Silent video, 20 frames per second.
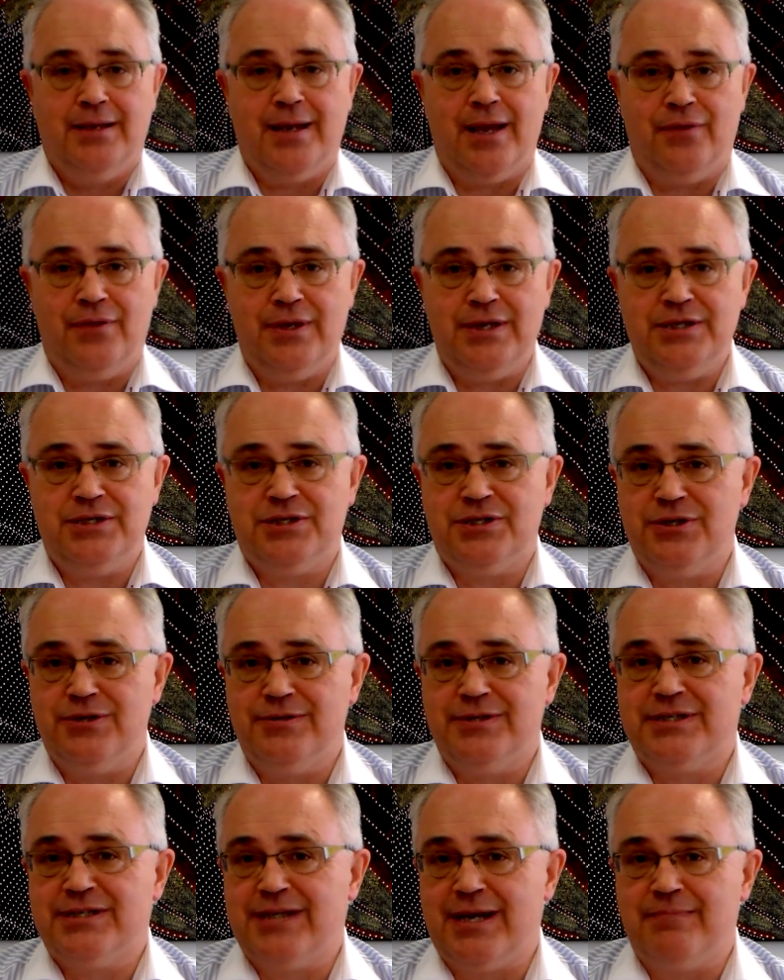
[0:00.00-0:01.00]
Now, these
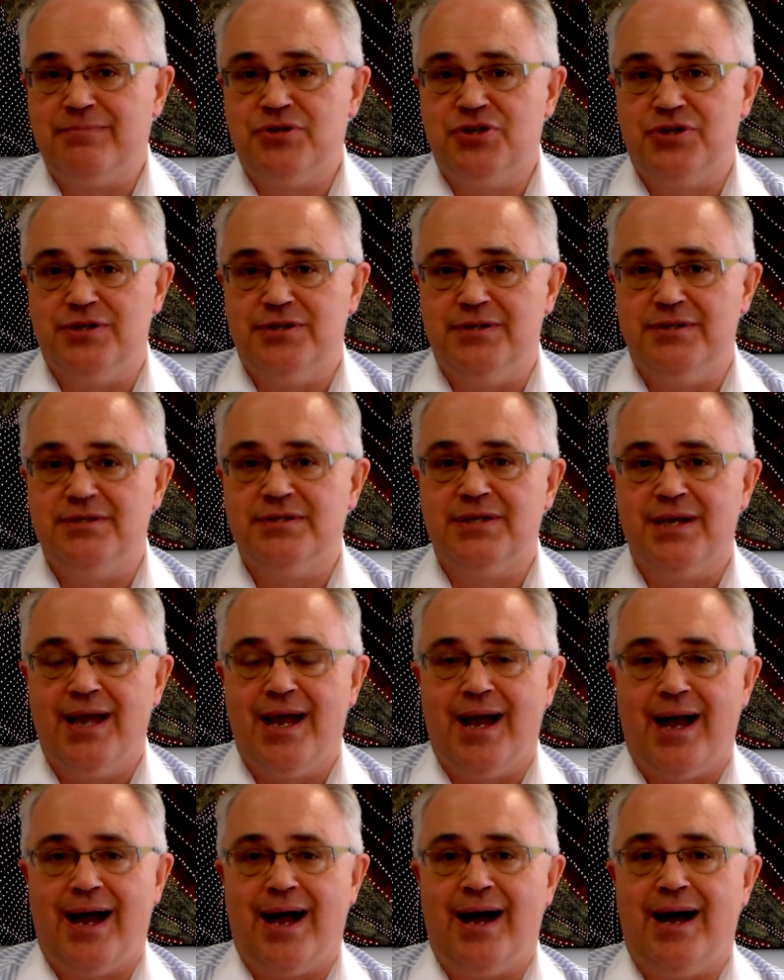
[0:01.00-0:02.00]
two assumptions
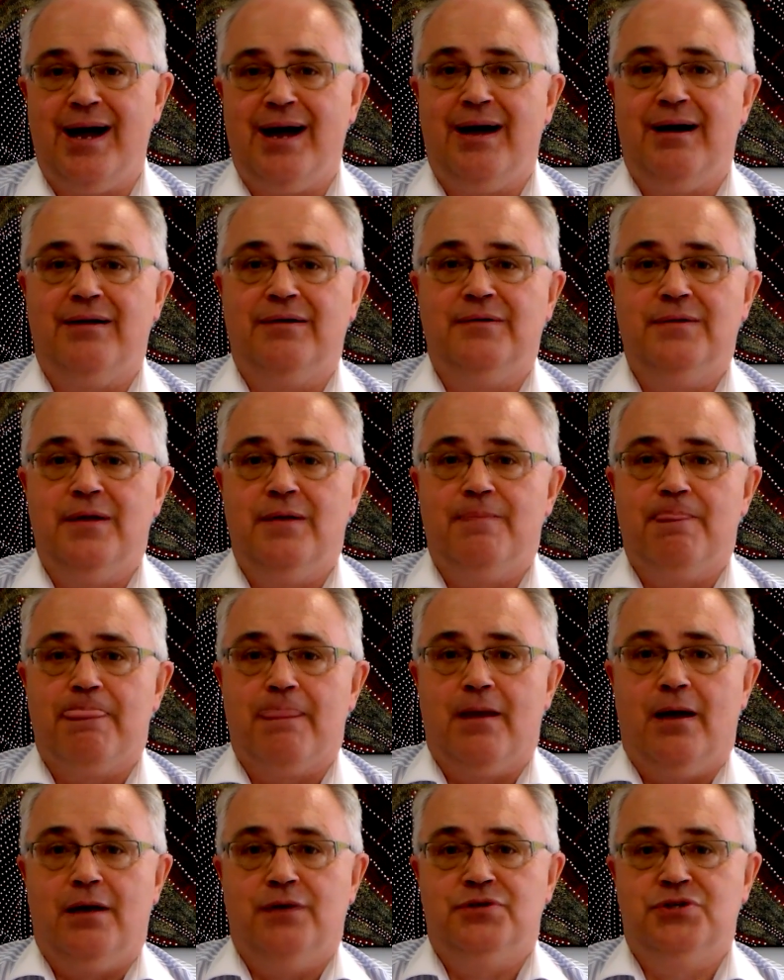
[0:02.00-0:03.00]
are
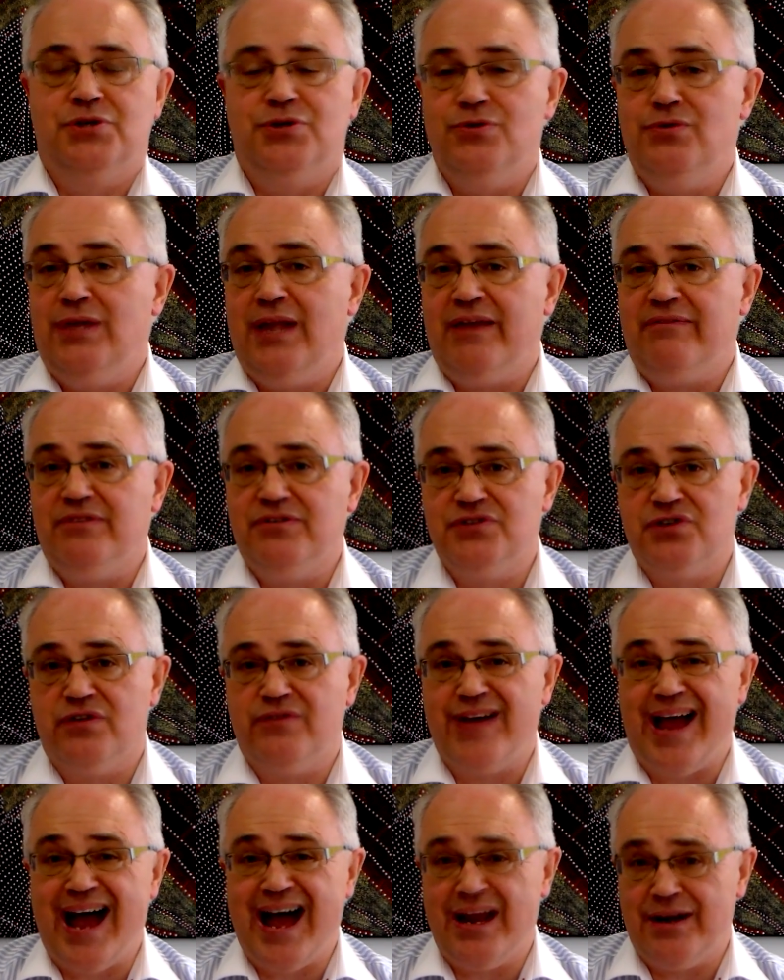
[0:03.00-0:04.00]
2 levels
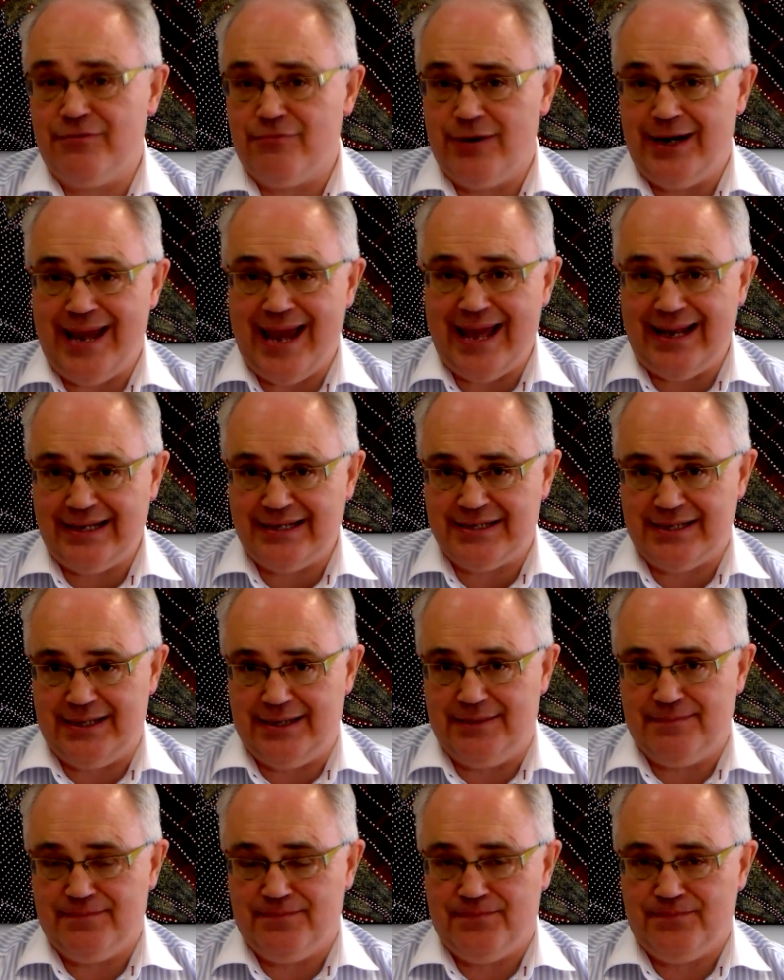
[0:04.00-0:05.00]
of
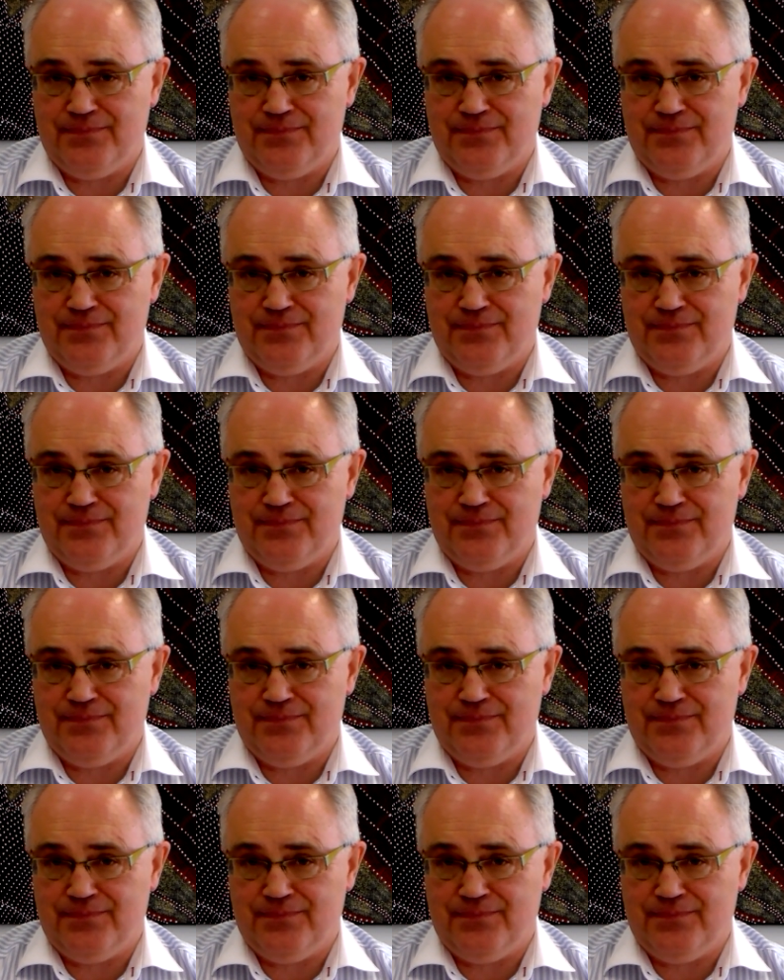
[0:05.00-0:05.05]
unreality,